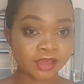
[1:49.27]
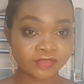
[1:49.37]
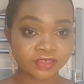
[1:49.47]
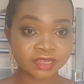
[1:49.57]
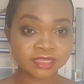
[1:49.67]

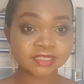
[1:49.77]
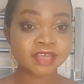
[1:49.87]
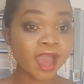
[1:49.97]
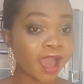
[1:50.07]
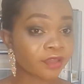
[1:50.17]
These
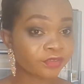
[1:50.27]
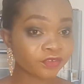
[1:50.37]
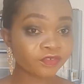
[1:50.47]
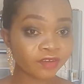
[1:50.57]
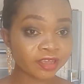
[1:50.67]
are
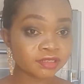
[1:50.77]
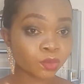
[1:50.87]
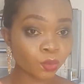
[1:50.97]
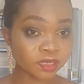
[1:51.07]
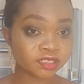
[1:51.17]
different
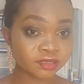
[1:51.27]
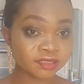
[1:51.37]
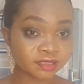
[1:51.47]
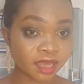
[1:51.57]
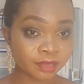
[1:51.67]
question
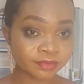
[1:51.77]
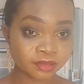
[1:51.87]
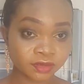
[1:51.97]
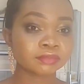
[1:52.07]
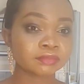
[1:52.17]

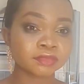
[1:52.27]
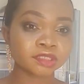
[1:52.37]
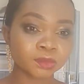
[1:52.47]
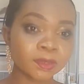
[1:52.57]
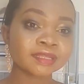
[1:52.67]
types.
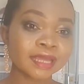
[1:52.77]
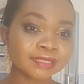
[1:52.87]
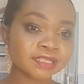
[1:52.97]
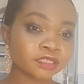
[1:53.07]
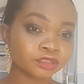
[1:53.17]
To what
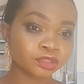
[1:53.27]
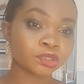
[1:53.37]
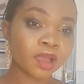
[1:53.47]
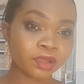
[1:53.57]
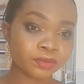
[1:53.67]
extent do you
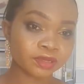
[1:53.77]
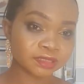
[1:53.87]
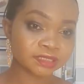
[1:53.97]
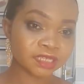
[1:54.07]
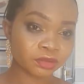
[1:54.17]
agree or
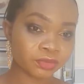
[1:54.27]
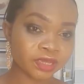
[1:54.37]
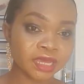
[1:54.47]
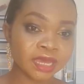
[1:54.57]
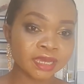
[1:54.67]
disagree?
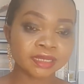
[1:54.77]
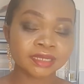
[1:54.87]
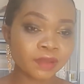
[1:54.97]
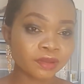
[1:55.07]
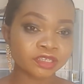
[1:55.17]

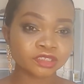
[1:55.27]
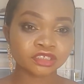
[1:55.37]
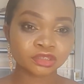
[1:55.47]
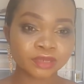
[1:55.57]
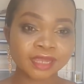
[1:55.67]
Now I'm
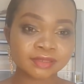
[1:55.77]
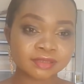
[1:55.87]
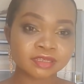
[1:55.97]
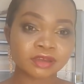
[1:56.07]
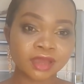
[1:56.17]
just trying
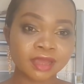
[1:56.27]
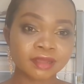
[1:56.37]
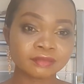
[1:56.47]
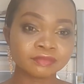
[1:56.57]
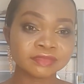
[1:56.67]

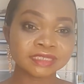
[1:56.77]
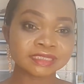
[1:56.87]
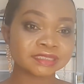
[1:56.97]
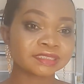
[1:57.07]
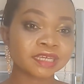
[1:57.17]
to
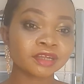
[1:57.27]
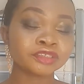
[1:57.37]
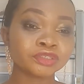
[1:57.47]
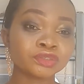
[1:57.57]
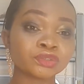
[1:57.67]
tell
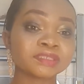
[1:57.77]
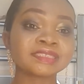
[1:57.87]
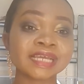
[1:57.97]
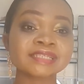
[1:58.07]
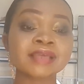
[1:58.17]
you to
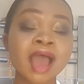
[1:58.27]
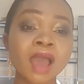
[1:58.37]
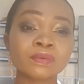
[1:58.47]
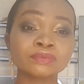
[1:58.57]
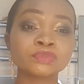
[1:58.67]
state
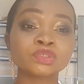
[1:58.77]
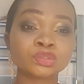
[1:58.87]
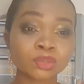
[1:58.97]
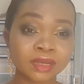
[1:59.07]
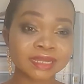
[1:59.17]
how
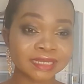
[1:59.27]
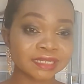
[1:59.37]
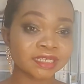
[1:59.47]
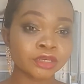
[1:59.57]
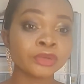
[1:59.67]

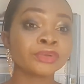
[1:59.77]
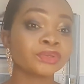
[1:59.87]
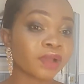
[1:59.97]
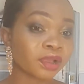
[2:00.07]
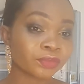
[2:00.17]
strongly you
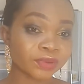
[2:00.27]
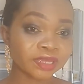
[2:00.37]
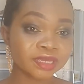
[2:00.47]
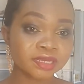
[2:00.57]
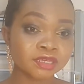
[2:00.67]
agree
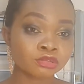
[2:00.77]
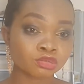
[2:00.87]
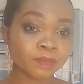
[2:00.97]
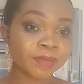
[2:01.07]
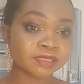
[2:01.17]

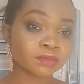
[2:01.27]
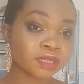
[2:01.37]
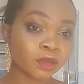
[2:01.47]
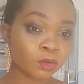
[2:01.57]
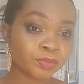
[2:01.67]
to a
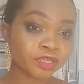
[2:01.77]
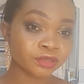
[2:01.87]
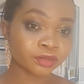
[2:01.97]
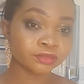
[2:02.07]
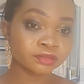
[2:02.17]
particular
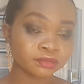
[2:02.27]
opinion